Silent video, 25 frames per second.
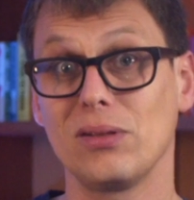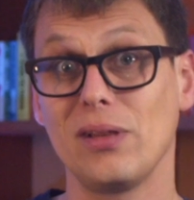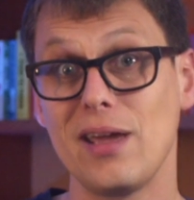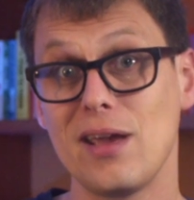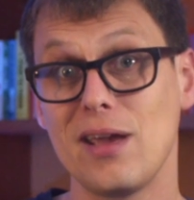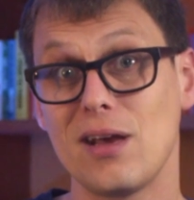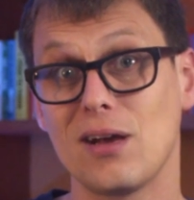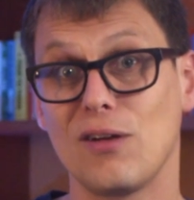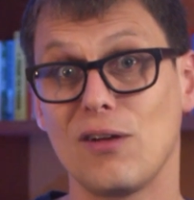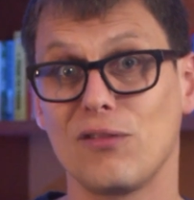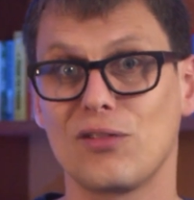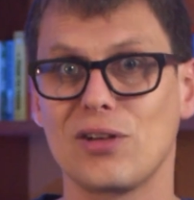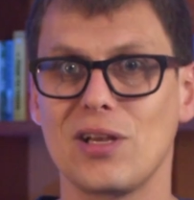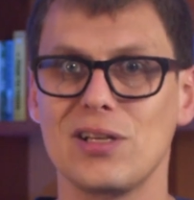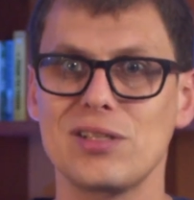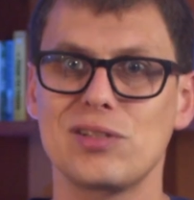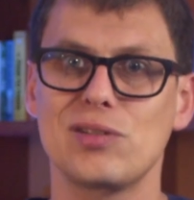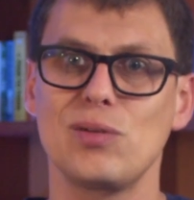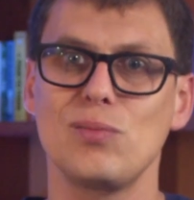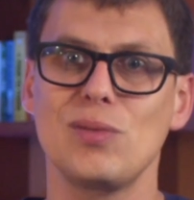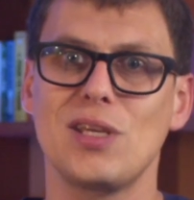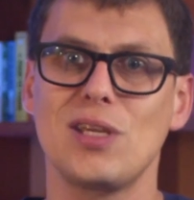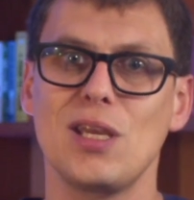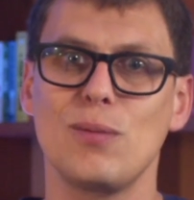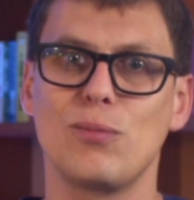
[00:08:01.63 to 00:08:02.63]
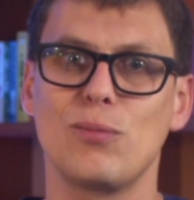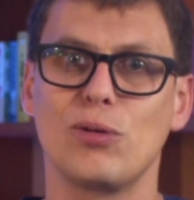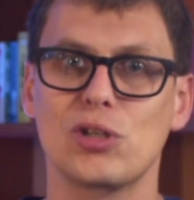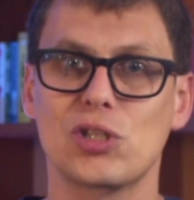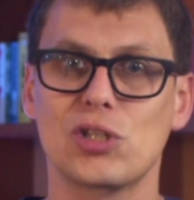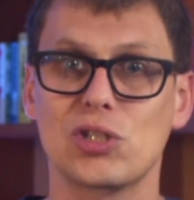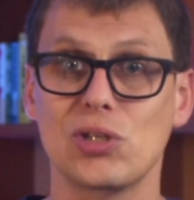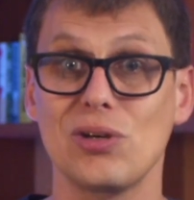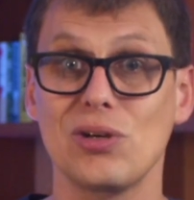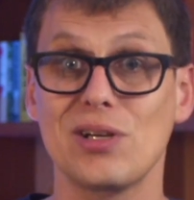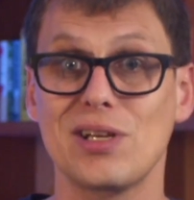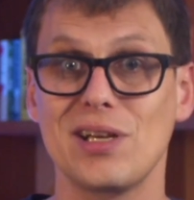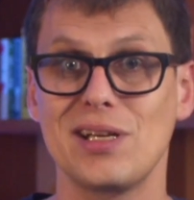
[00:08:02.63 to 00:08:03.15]
layer of custom keyboard
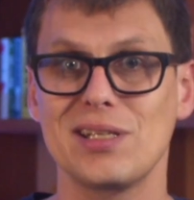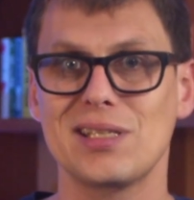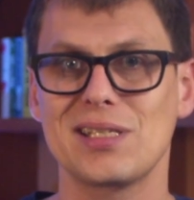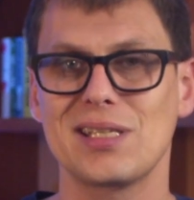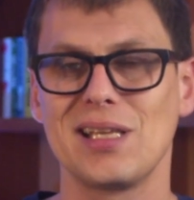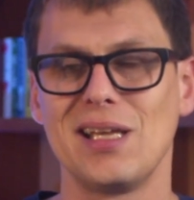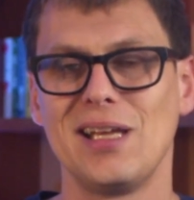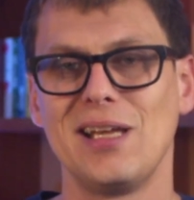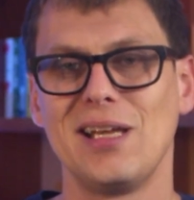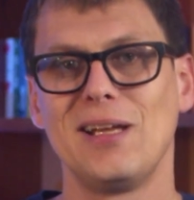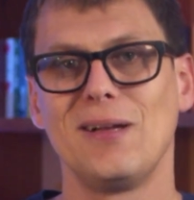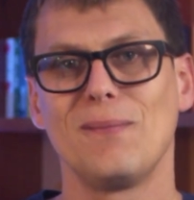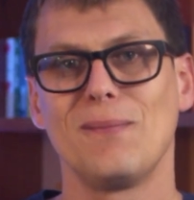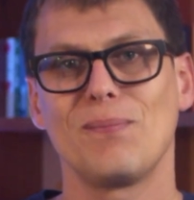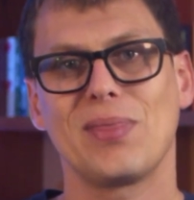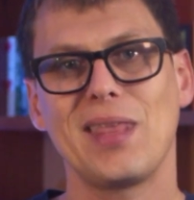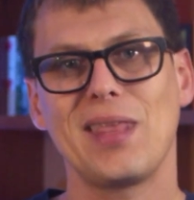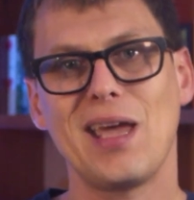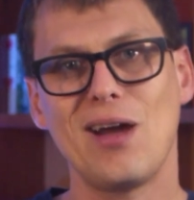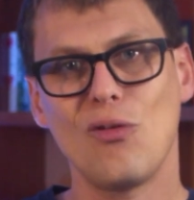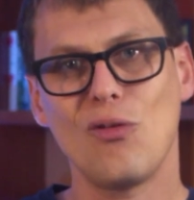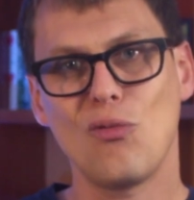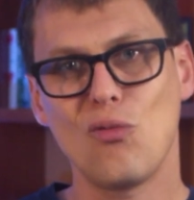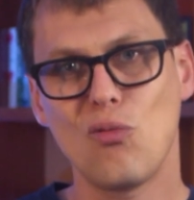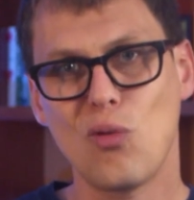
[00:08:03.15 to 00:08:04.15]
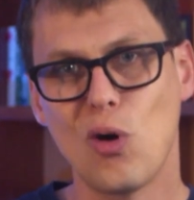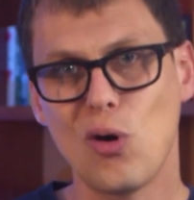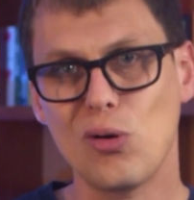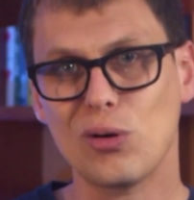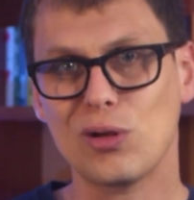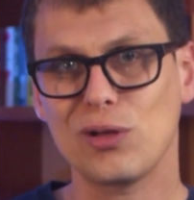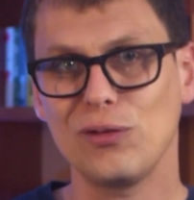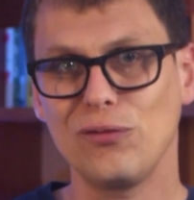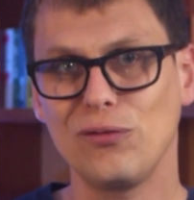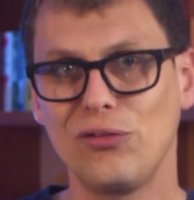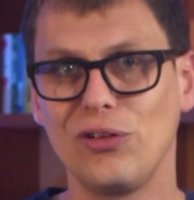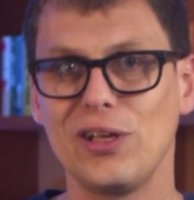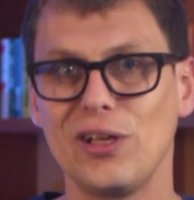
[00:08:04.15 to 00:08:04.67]
shortcuts that
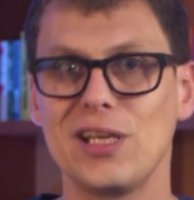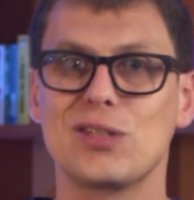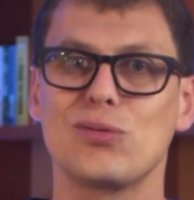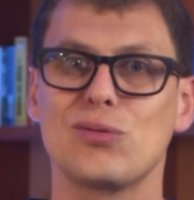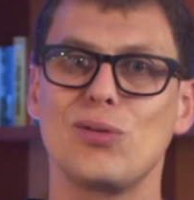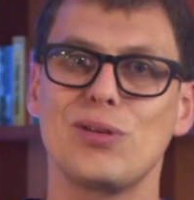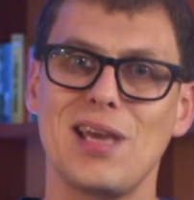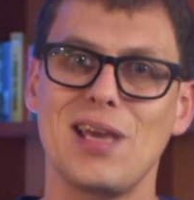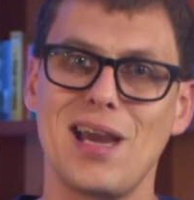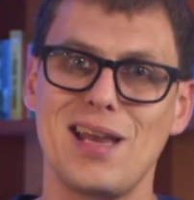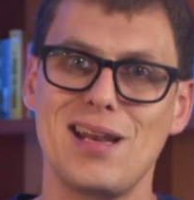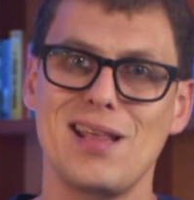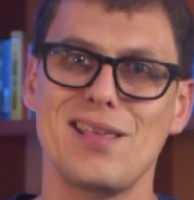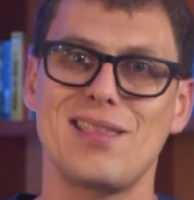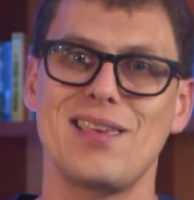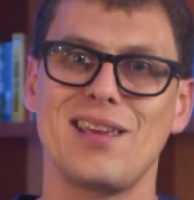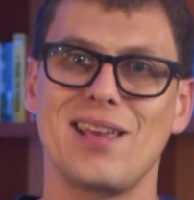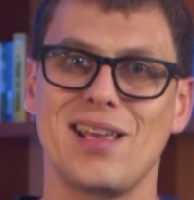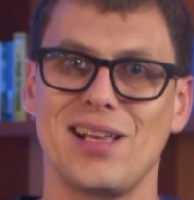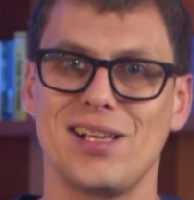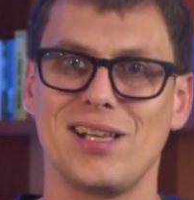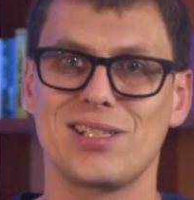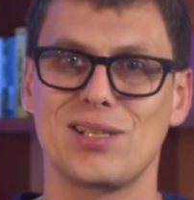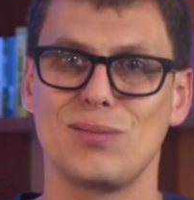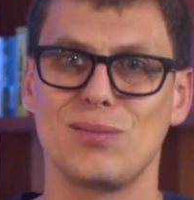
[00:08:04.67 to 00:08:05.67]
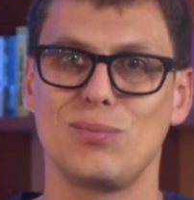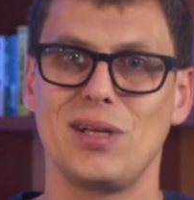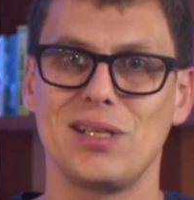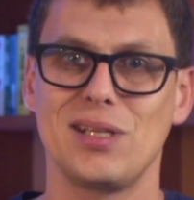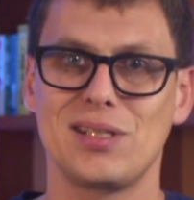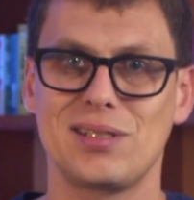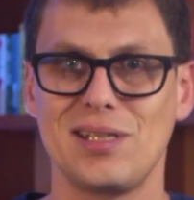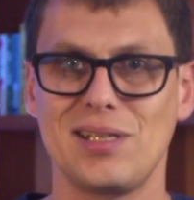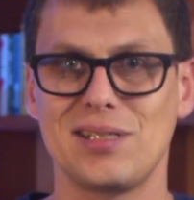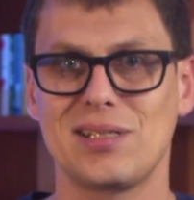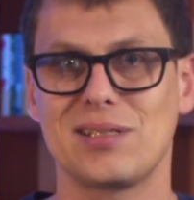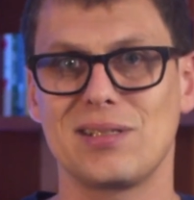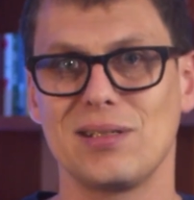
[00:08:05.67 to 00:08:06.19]
won't conflict with anything else in my
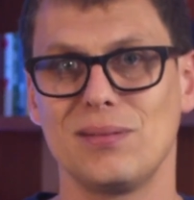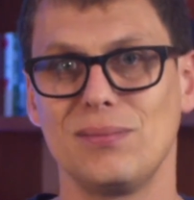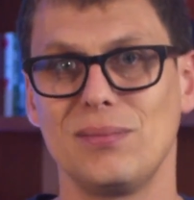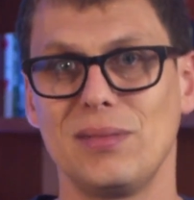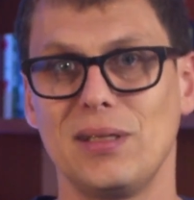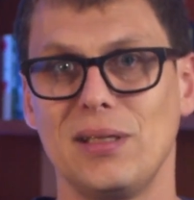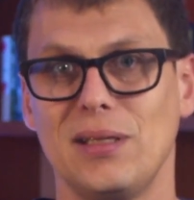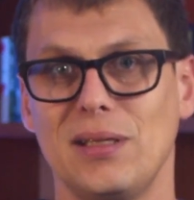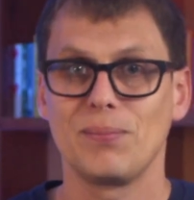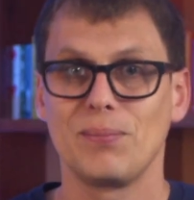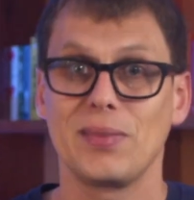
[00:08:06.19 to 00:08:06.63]
system.